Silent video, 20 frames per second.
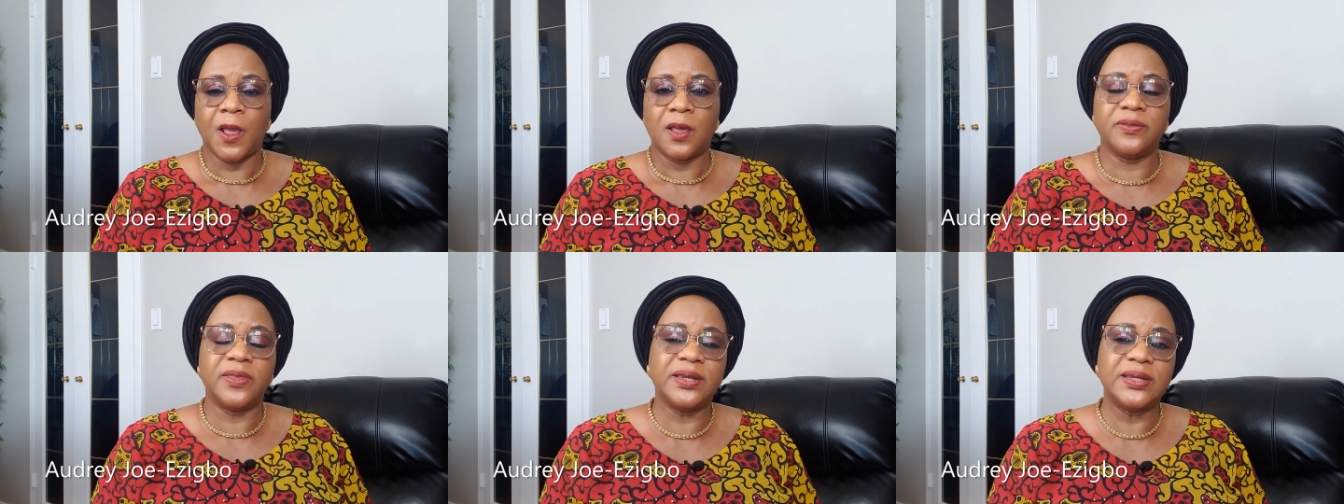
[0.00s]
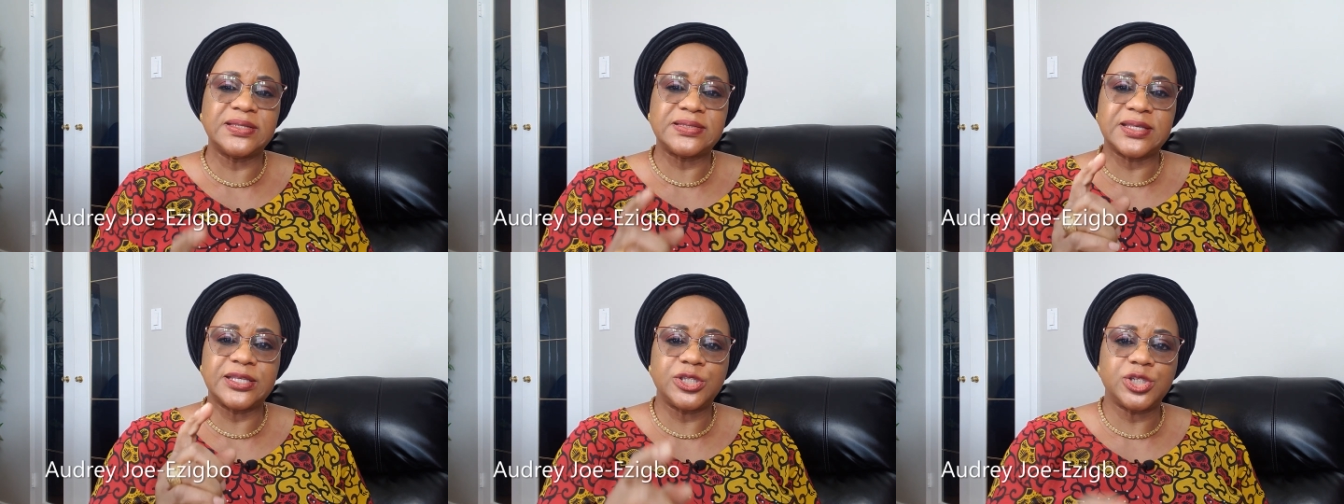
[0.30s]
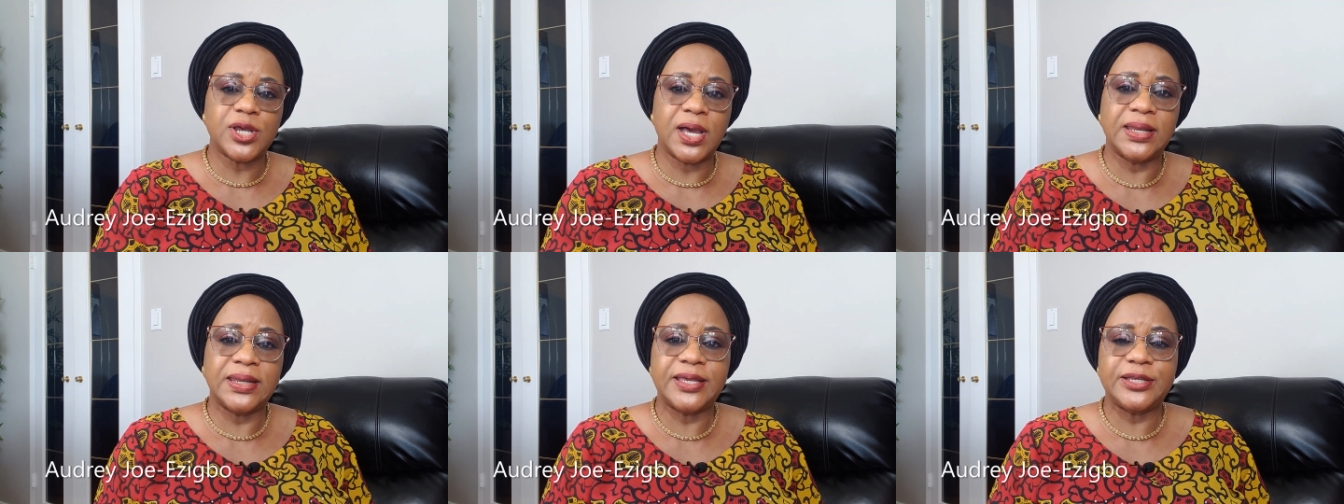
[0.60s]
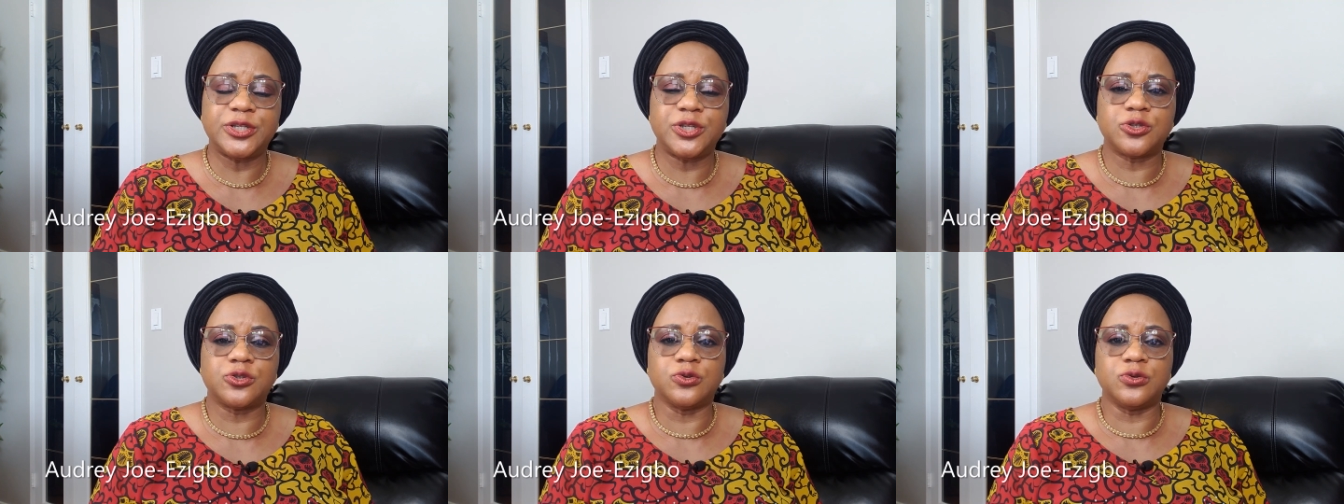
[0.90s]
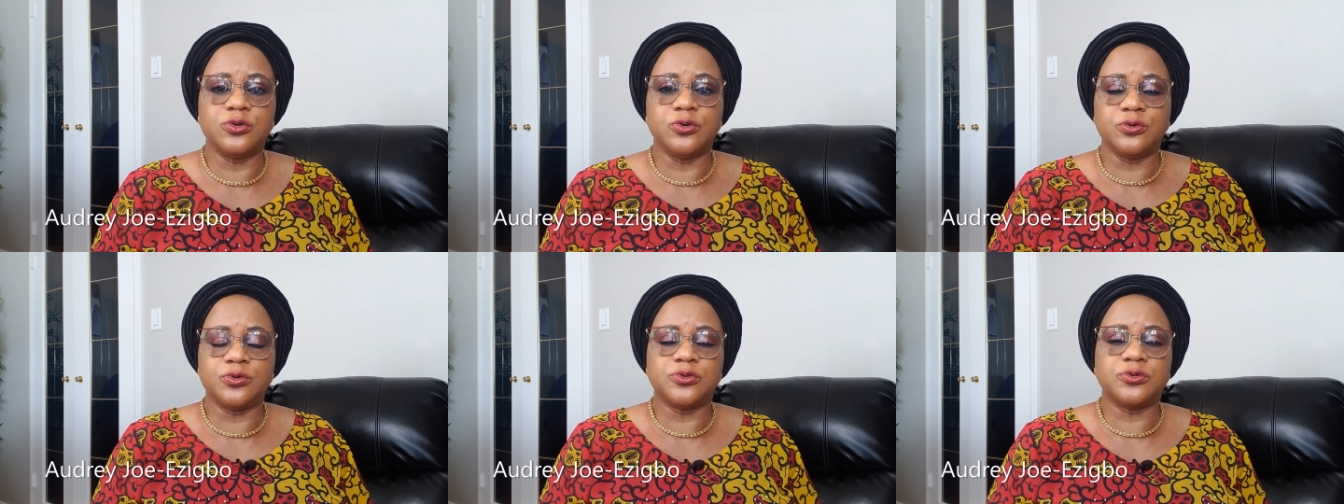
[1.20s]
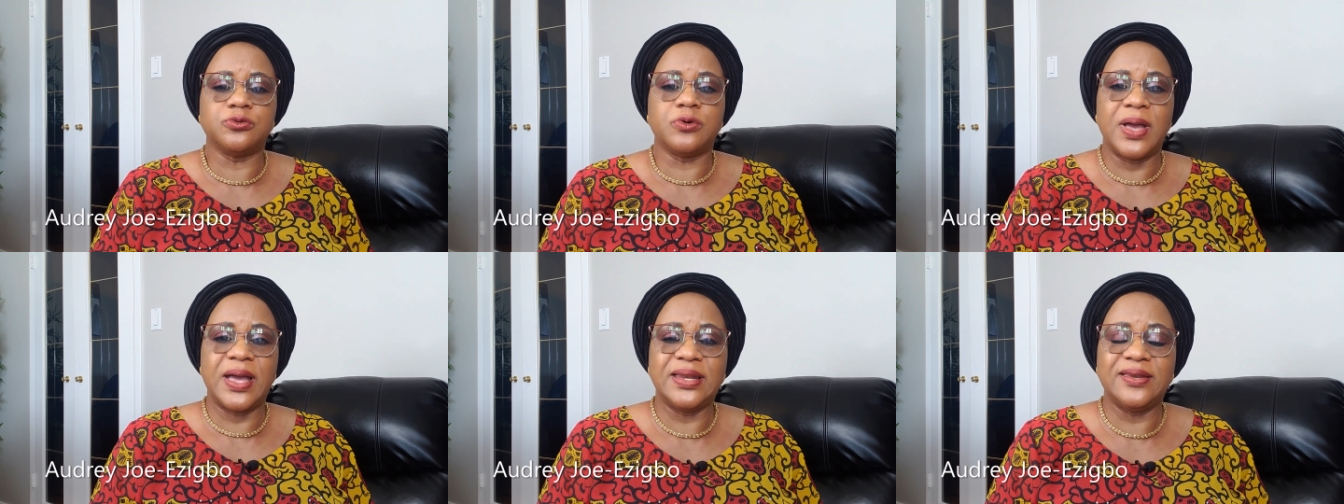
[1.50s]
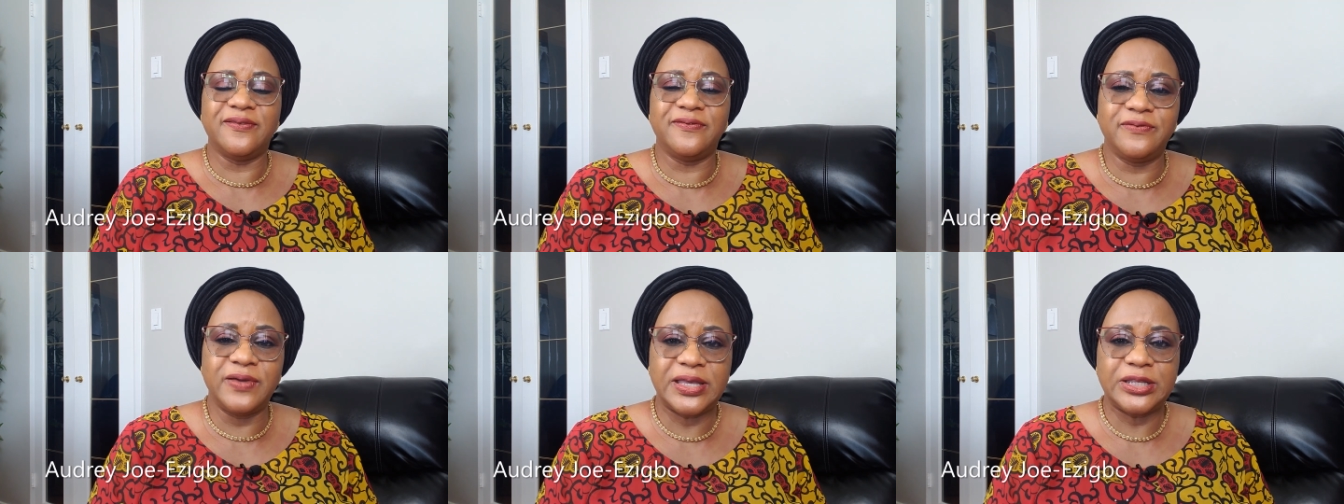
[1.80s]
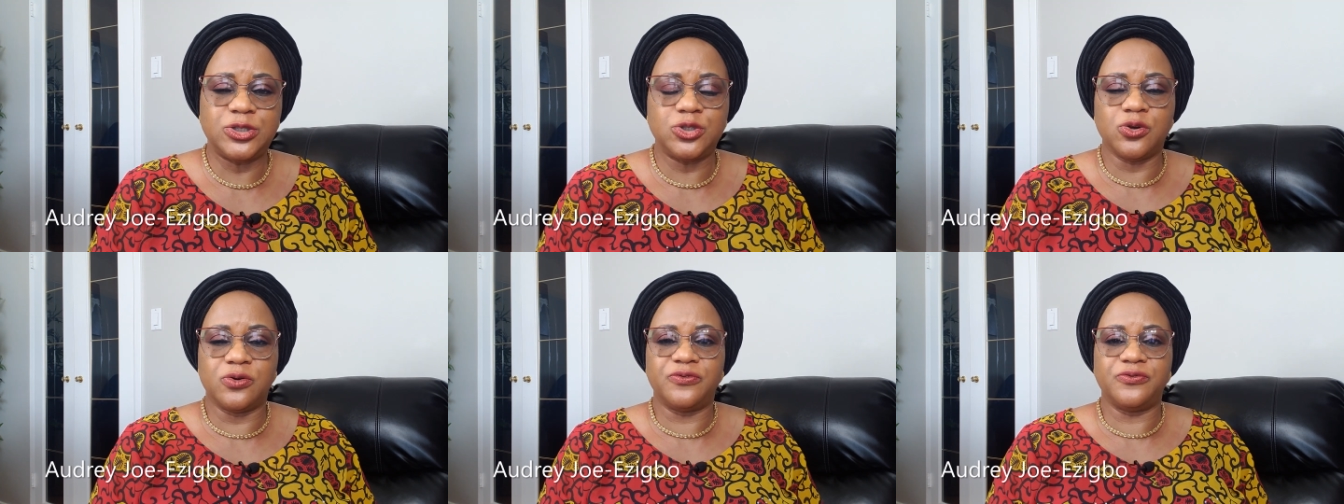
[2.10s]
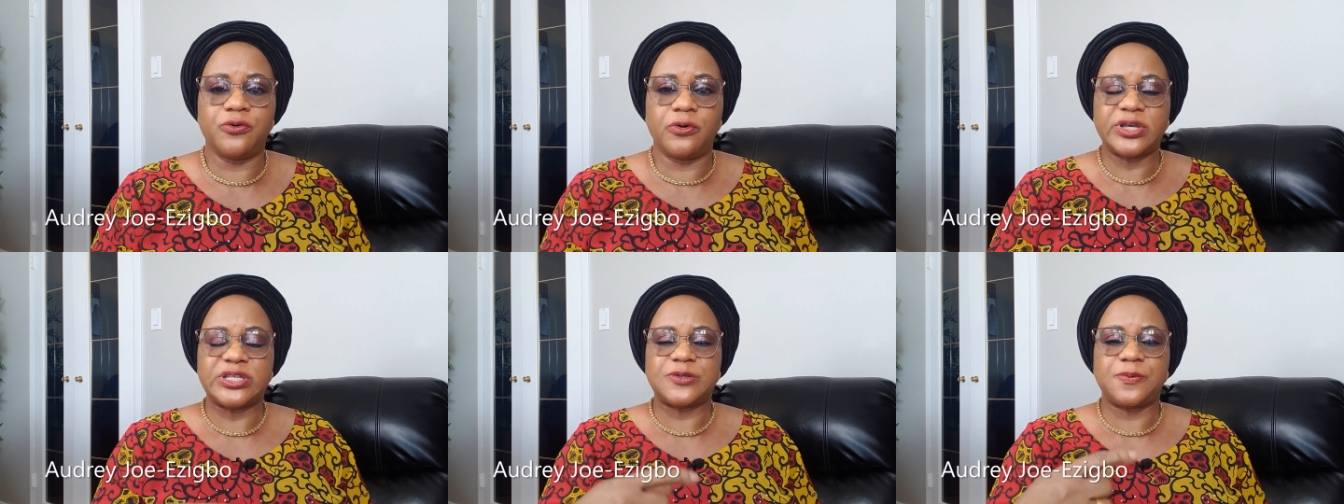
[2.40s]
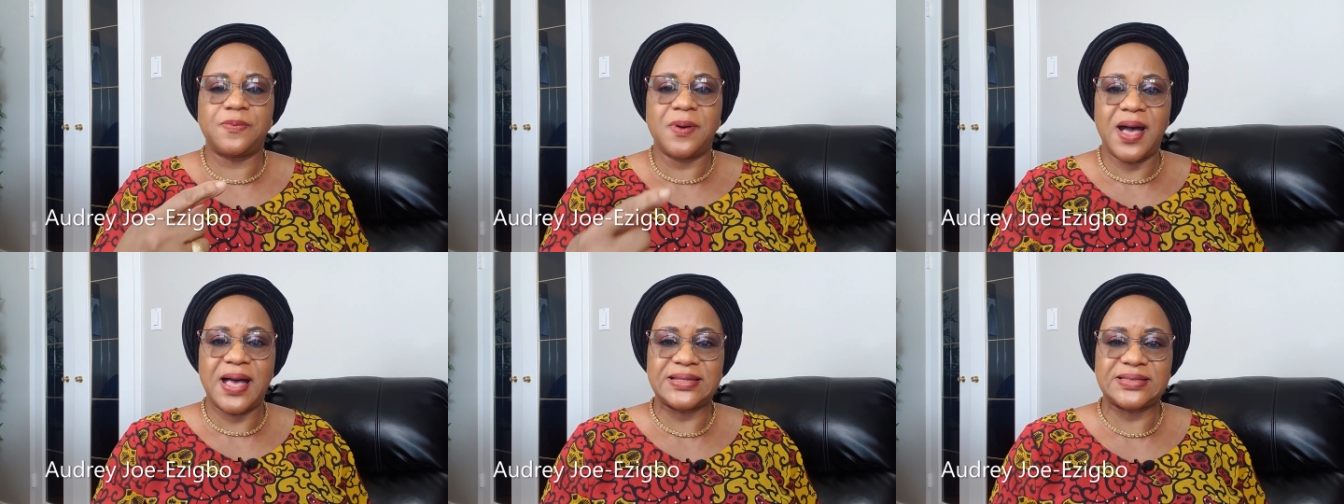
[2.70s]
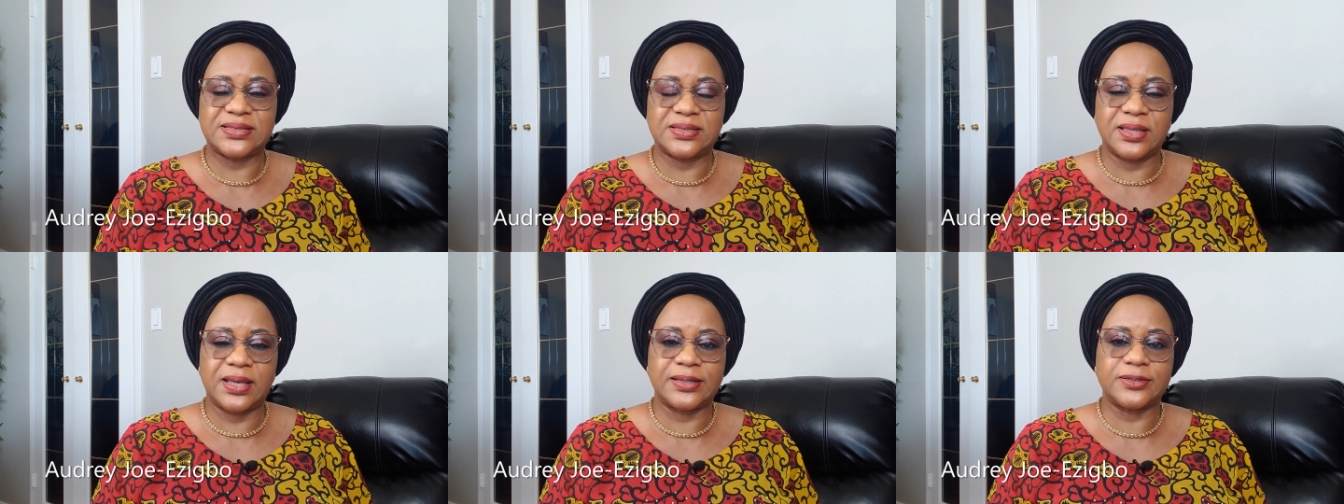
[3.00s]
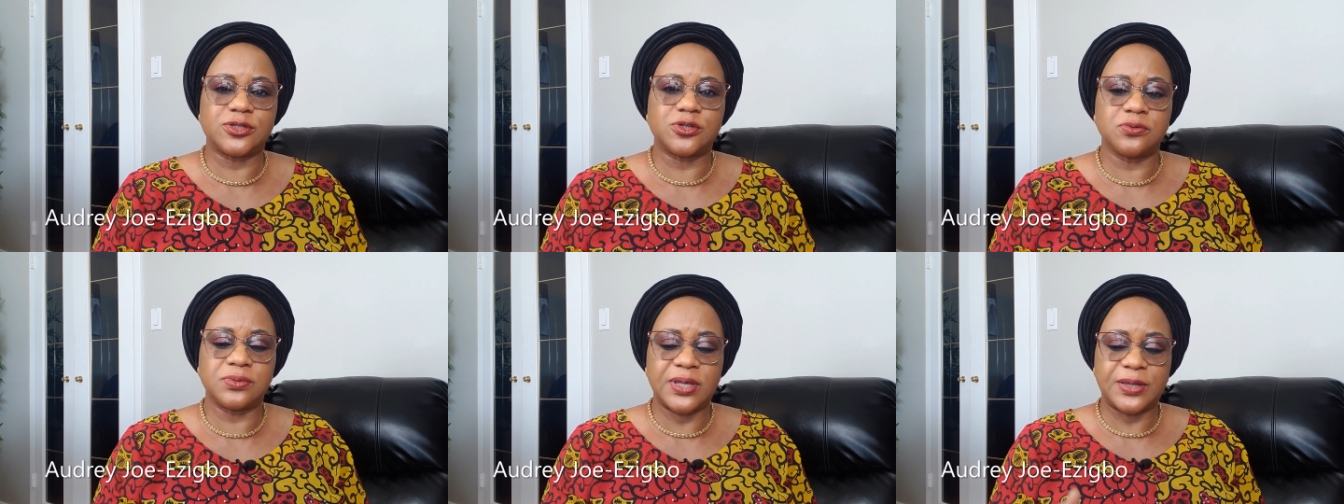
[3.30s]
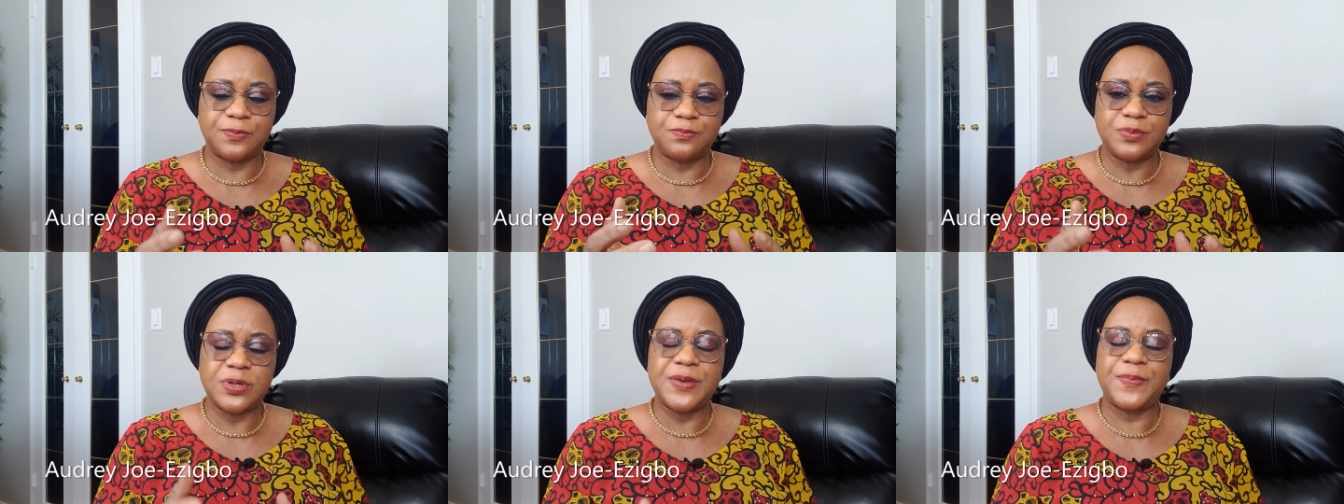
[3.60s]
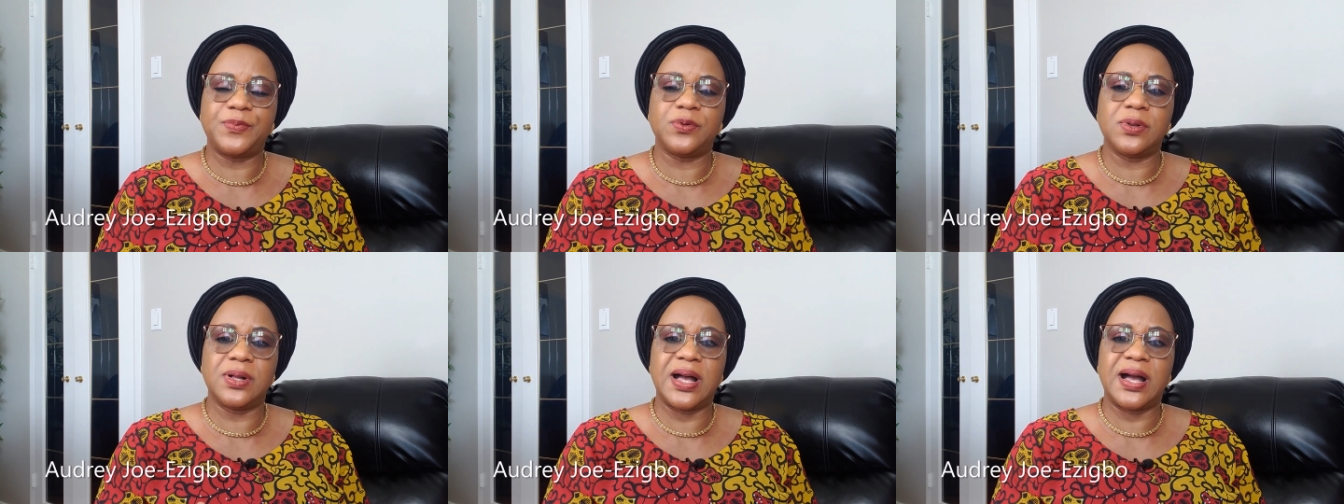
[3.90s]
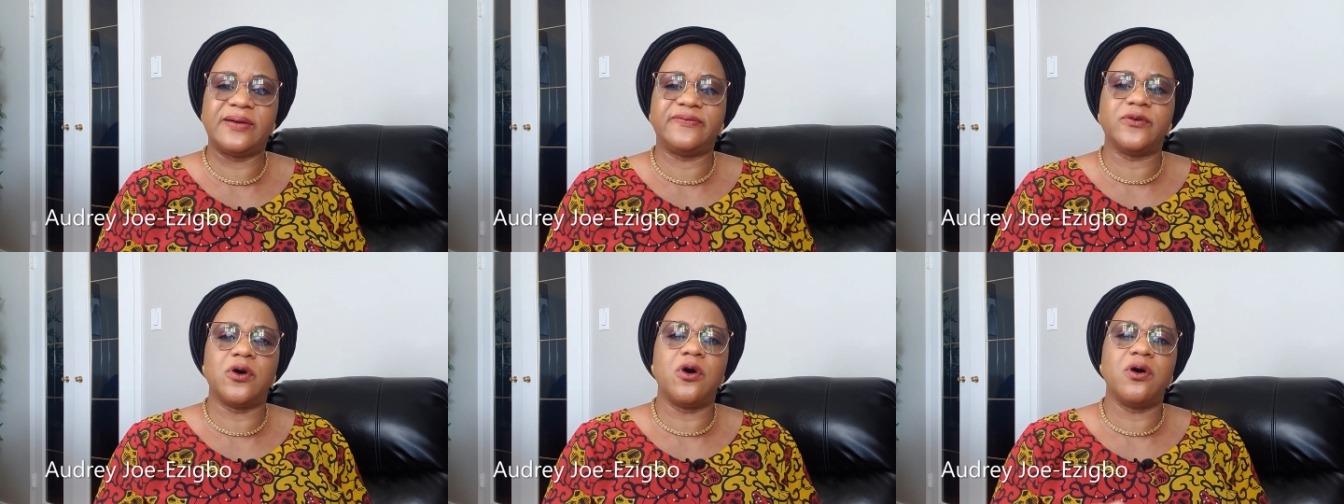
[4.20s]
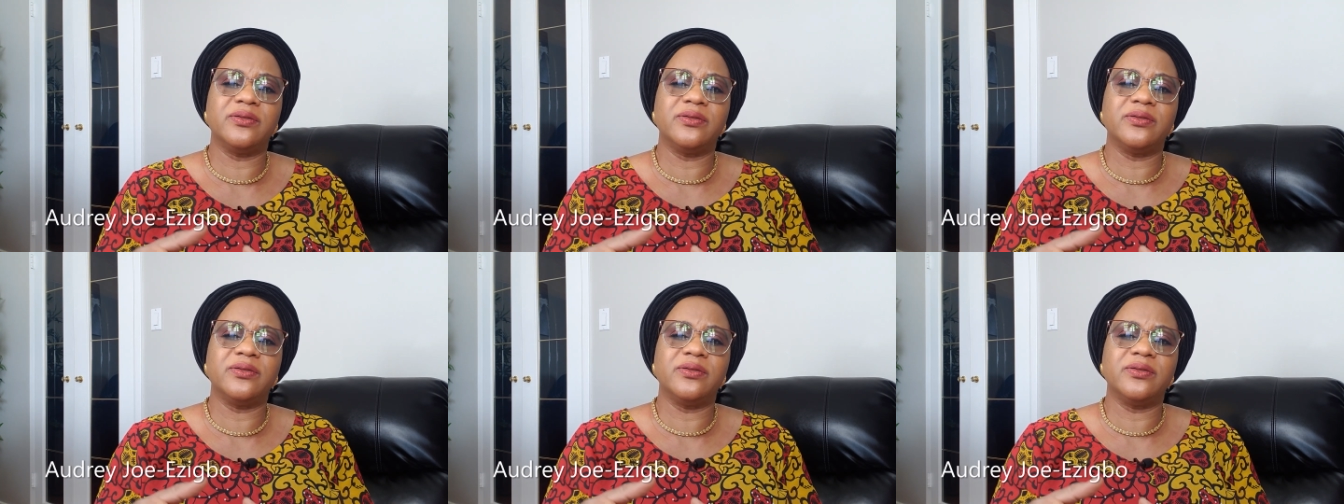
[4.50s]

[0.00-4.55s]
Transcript: then it's a challenge to you to elevate your voice past that so that people have